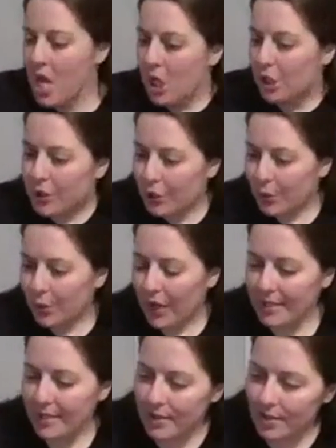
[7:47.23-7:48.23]
So
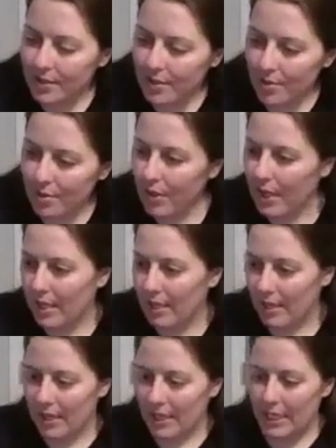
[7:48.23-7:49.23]
let's do
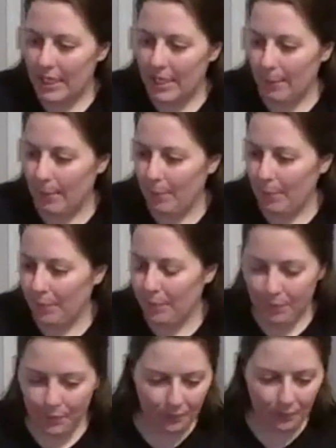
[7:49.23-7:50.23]
him
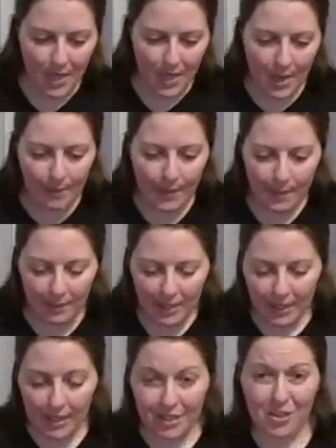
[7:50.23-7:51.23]

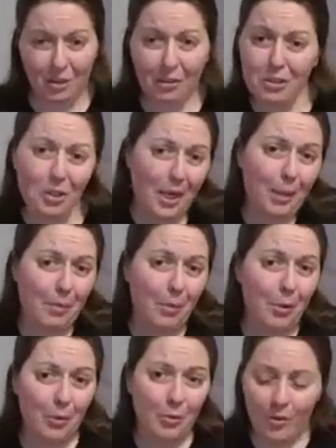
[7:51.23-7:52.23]
maybe a dark shade of
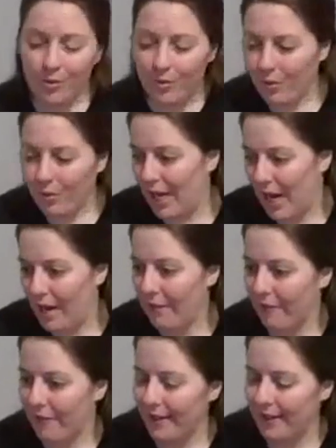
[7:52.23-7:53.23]
blue. Why not,
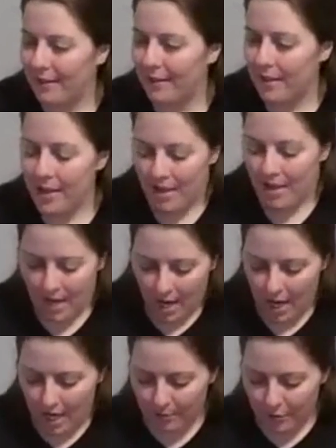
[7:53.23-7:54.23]

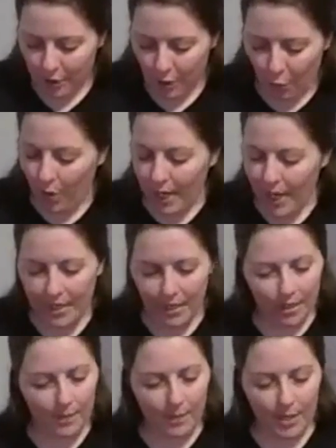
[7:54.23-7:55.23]
right? So what
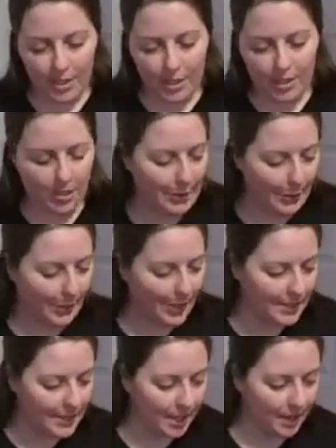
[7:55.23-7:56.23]
I am going to do,
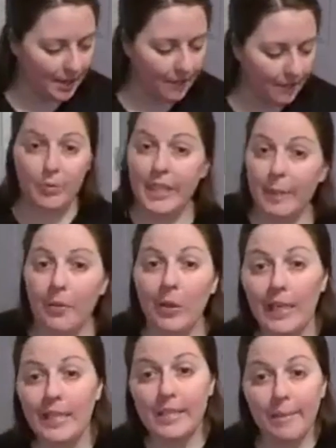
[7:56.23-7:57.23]
instead of using a
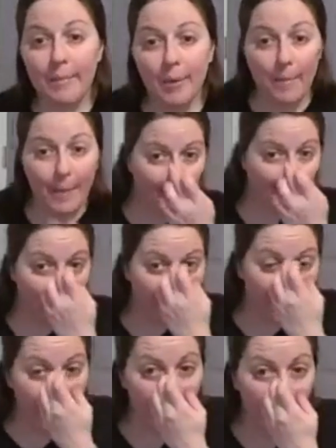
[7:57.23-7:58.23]
plate to put paint on
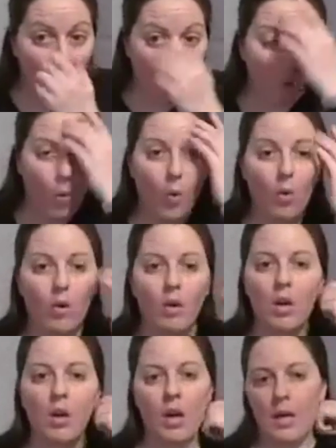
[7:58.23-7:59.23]
it
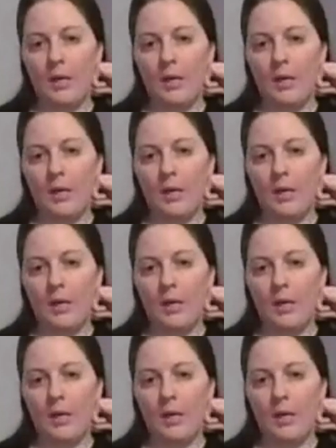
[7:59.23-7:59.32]
or